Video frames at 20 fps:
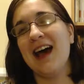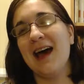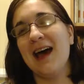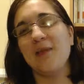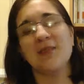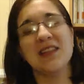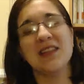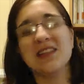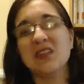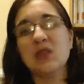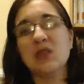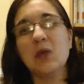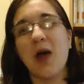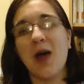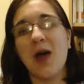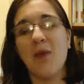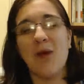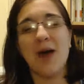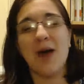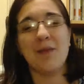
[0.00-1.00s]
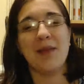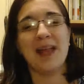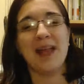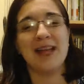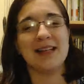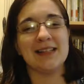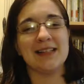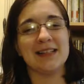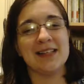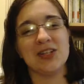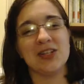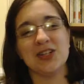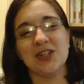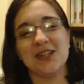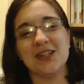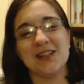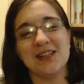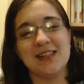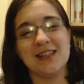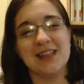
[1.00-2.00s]
This is who I want making
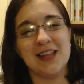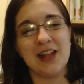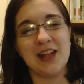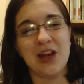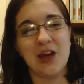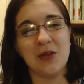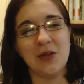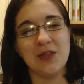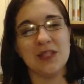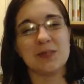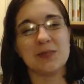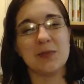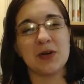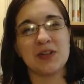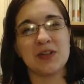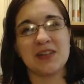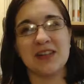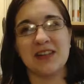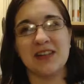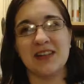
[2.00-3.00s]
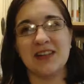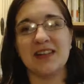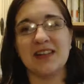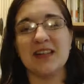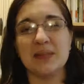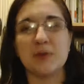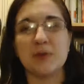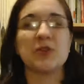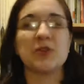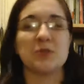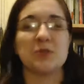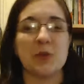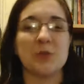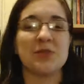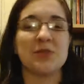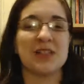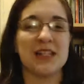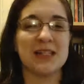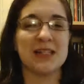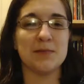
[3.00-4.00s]
decisions. This person
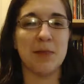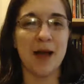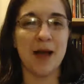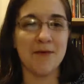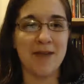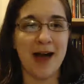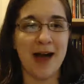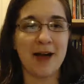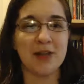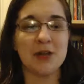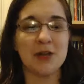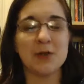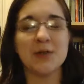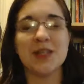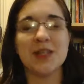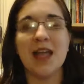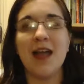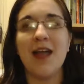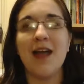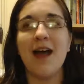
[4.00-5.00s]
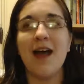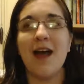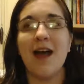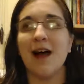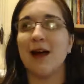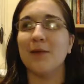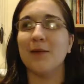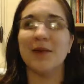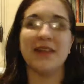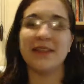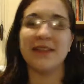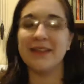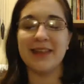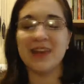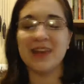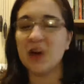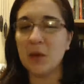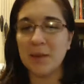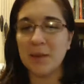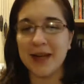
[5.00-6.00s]
represents my values. And then they
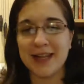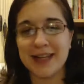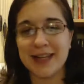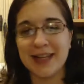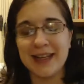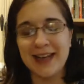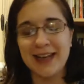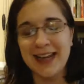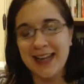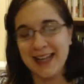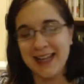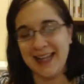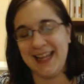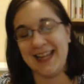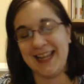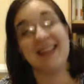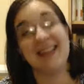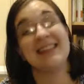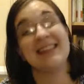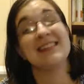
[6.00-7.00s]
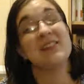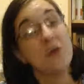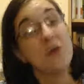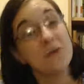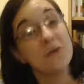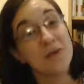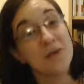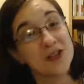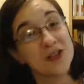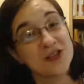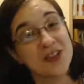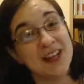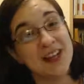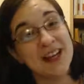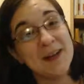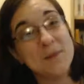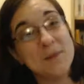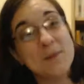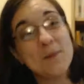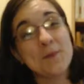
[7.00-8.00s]
don't make it. It's so
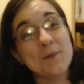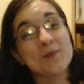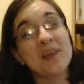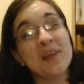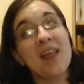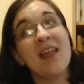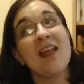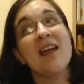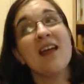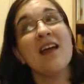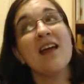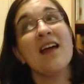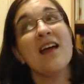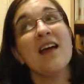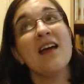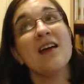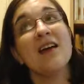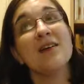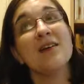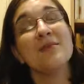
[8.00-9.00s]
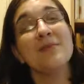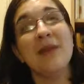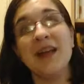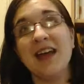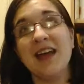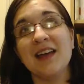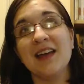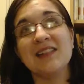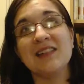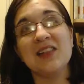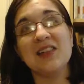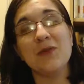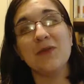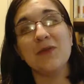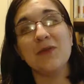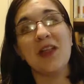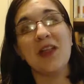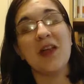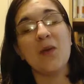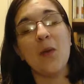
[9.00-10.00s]
frustrating, because then you
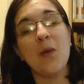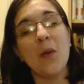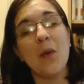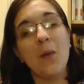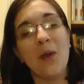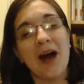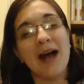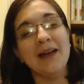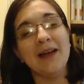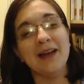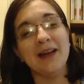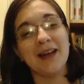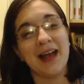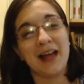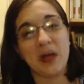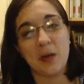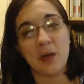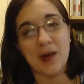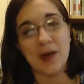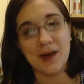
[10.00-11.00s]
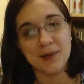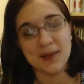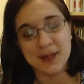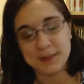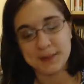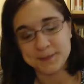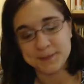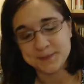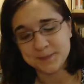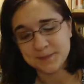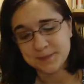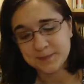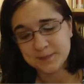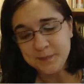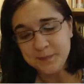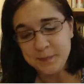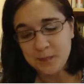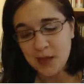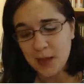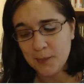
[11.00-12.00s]
feel like, well, why did I go out there?
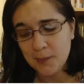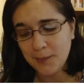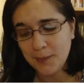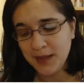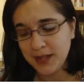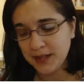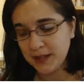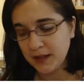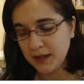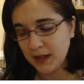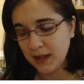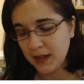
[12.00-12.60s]
But